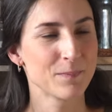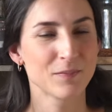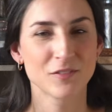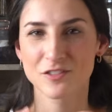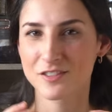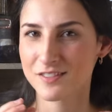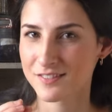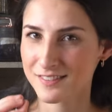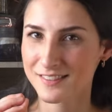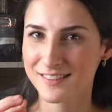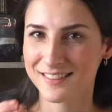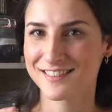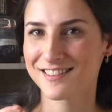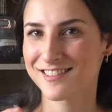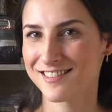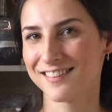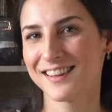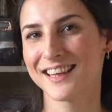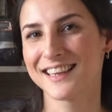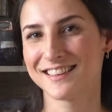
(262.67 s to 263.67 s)
just the
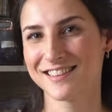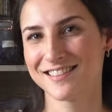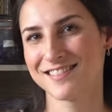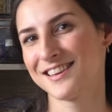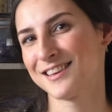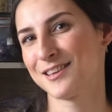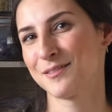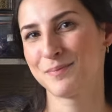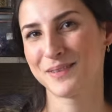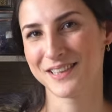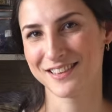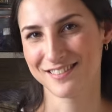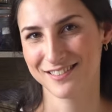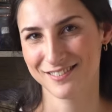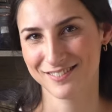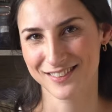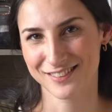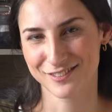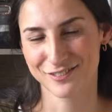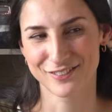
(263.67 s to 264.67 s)
slightest little bits
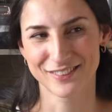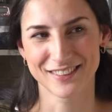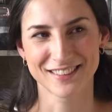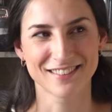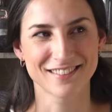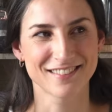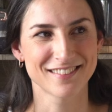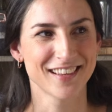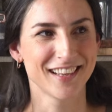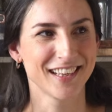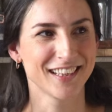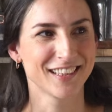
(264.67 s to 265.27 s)
of difference